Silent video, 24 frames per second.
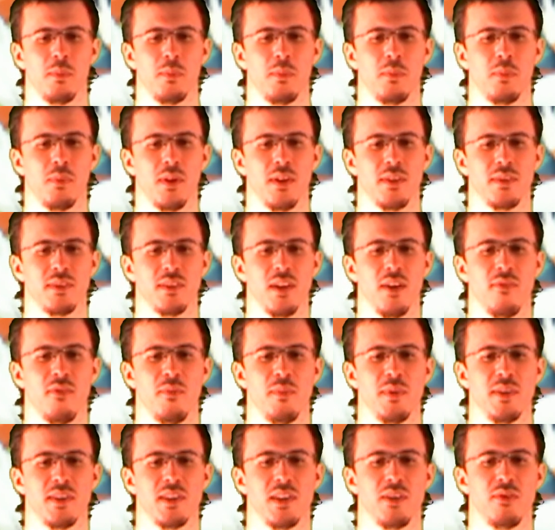plus other
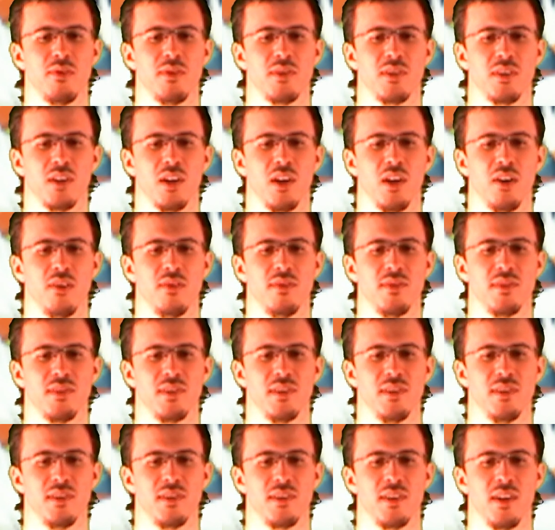mysterious
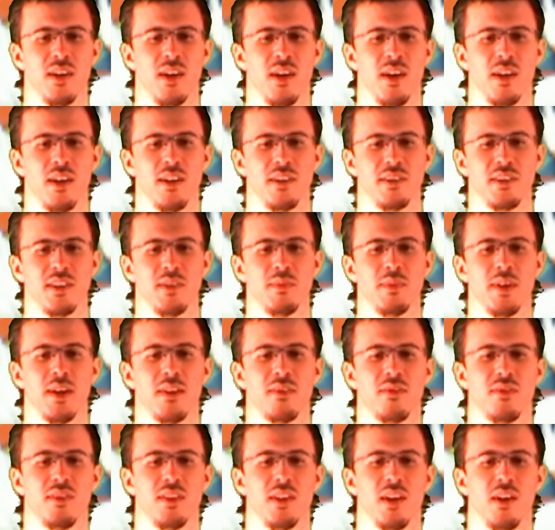occurrences that seemed out
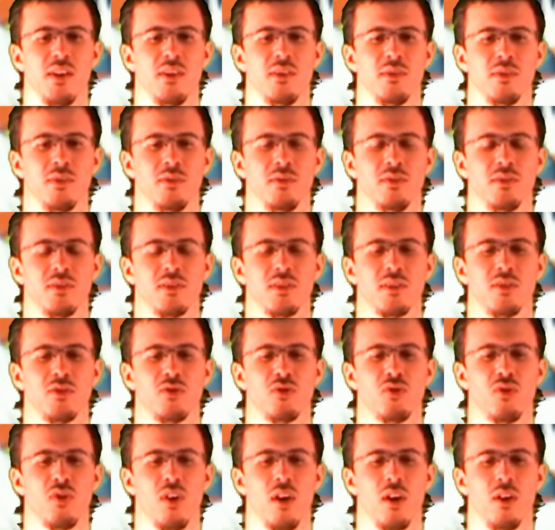of the owner's
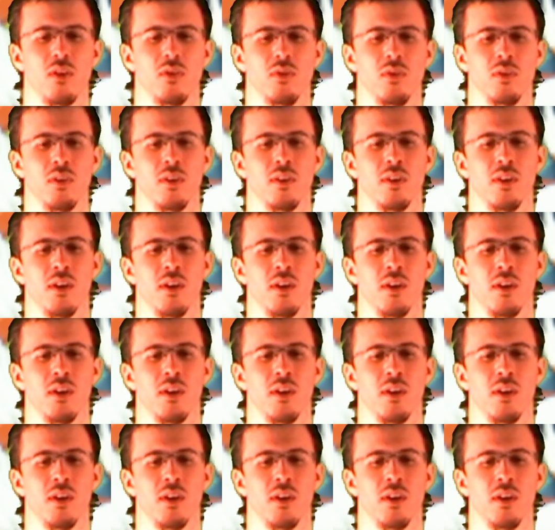control.